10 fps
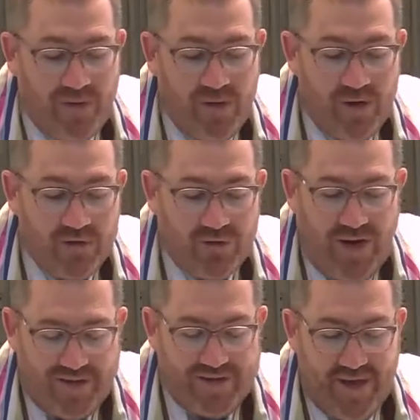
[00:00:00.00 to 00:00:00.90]
do
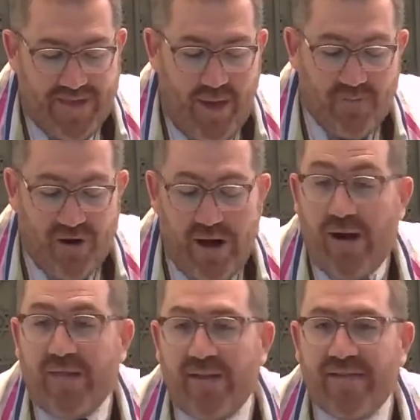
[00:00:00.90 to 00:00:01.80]
not say that prayer
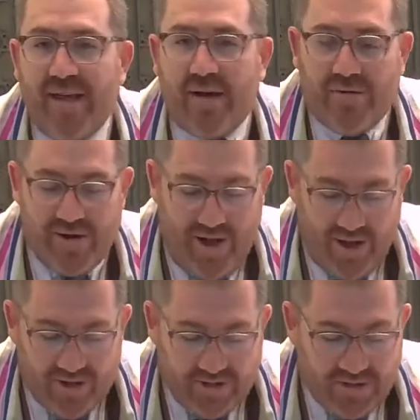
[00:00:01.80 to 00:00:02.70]
on these sacred
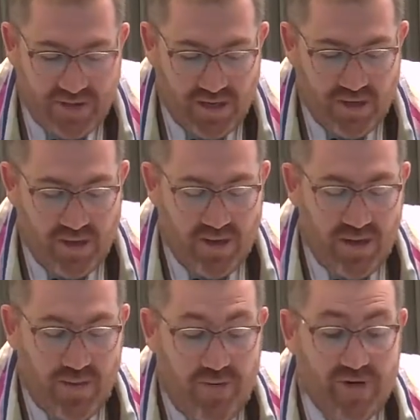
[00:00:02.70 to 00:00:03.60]
days,
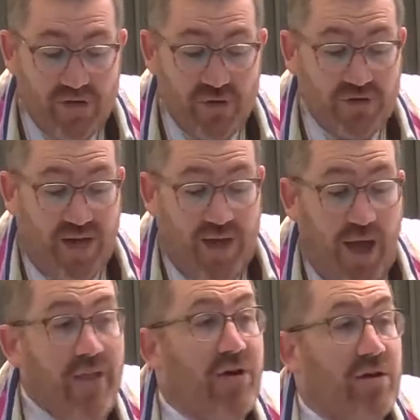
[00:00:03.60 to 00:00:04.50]
but we do say
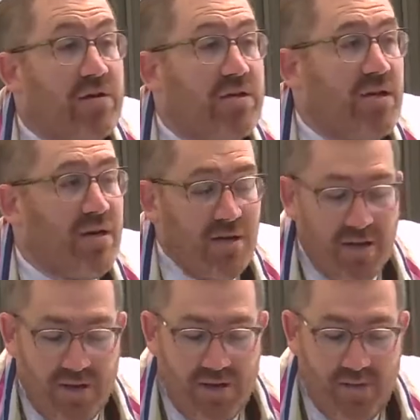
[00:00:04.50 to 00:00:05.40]
others,
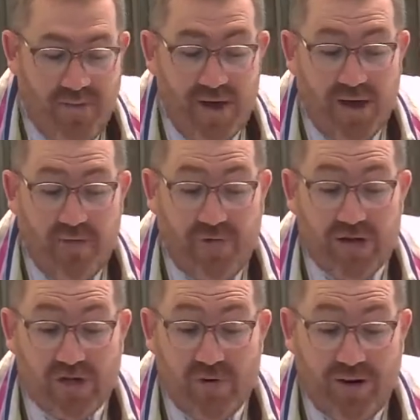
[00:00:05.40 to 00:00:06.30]
many of
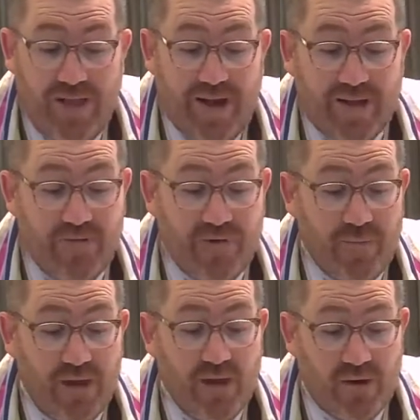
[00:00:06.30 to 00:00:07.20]
which you are likely
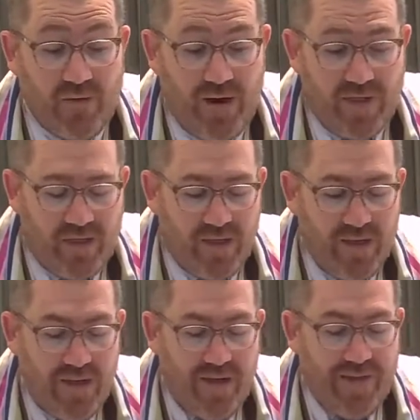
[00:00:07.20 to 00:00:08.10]
familiar with,
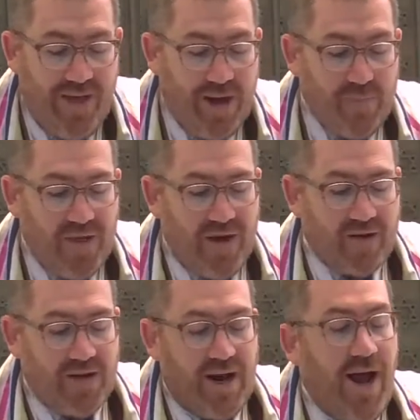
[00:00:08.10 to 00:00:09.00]
that appear
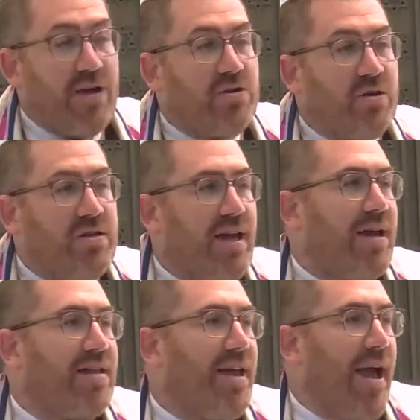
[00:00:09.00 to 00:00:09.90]
to
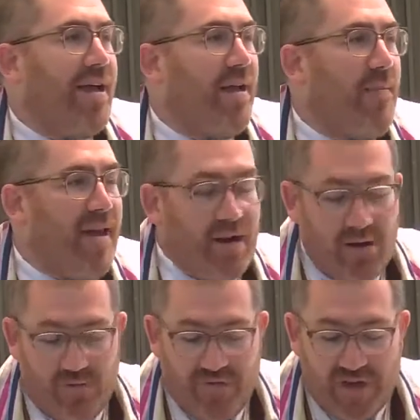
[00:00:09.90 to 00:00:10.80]
contradict the
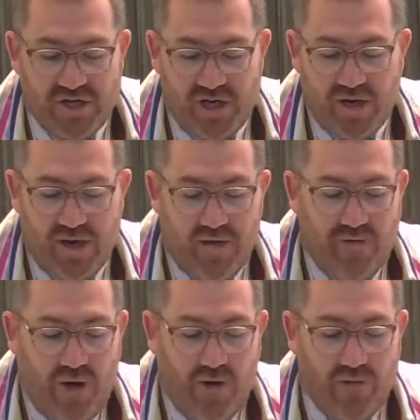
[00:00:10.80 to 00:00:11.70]
ecumenical vision of
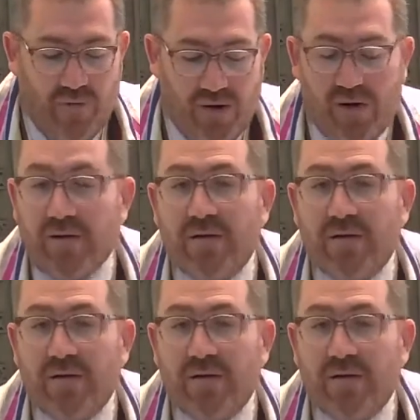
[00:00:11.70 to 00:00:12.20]
all the world.